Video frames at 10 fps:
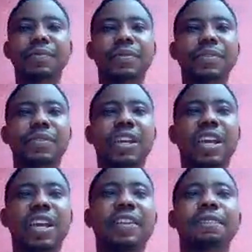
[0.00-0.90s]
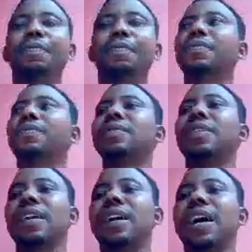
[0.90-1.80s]
Okay,
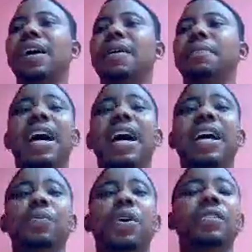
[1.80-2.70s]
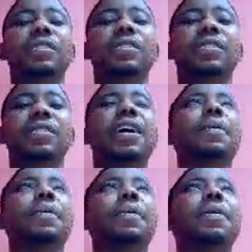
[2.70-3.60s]
that's what
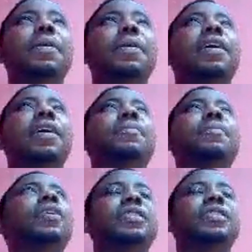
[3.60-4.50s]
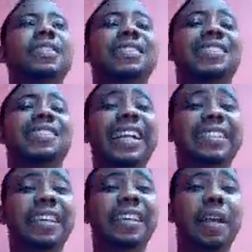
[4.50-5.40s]
the tech
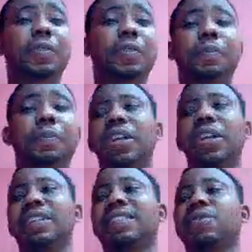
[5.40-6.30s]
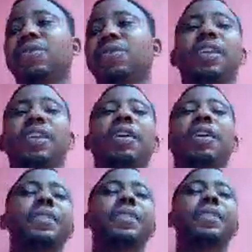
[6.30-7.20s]
team experienced last week.
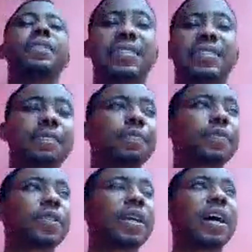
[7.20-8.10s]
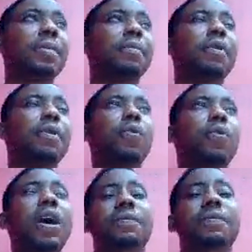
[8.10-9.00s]
That's one of
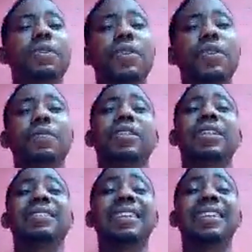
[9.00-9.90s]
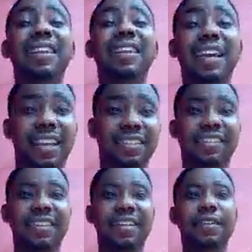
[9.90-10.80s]
the reasons for the delays
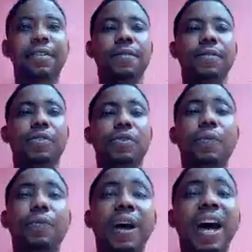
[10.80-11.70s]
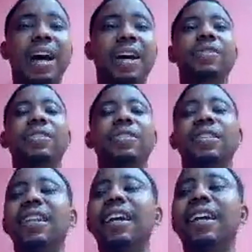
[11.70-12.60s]
so far, the
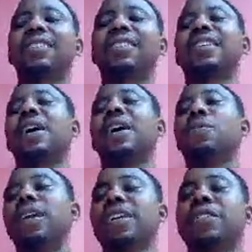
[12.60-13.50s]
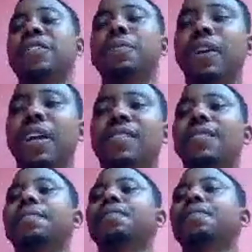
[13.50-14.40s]
delays that we experienced
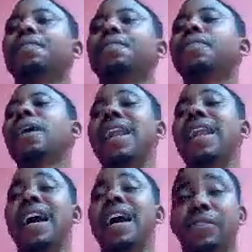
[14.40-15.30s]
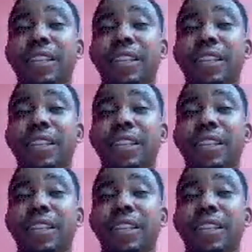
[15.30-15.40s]
last week,